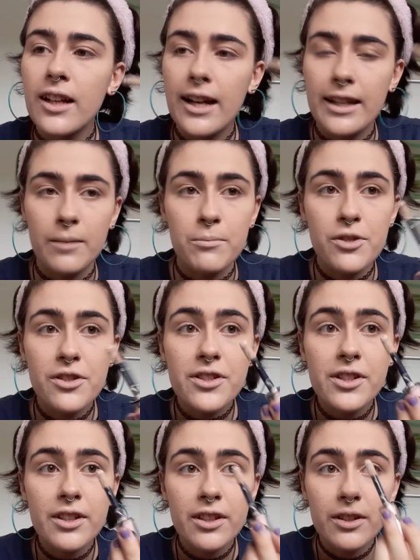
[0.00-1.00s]
and I'm just
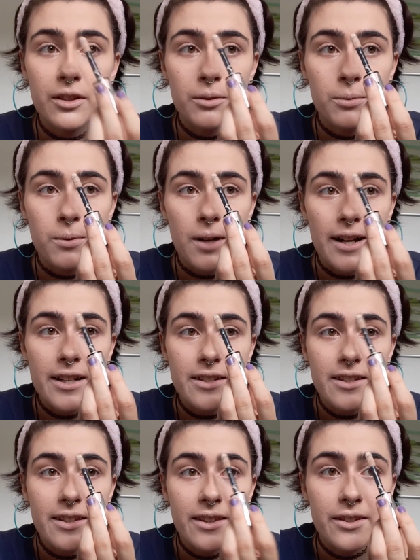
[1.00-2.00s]
gonna go right
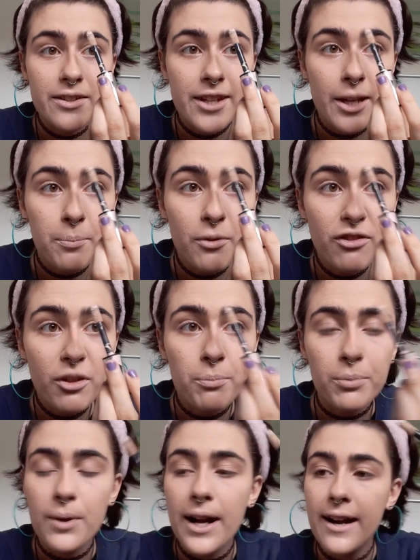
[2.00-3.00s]
to the tip of the
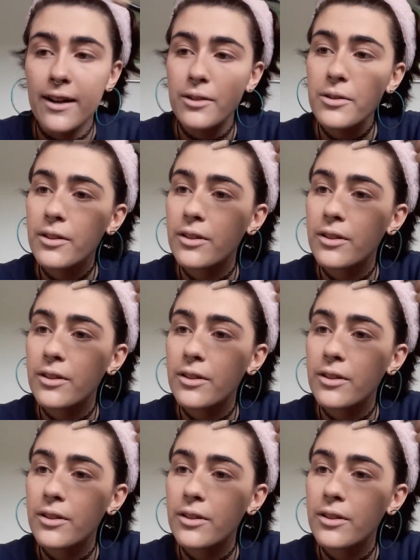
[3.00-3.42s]
brow,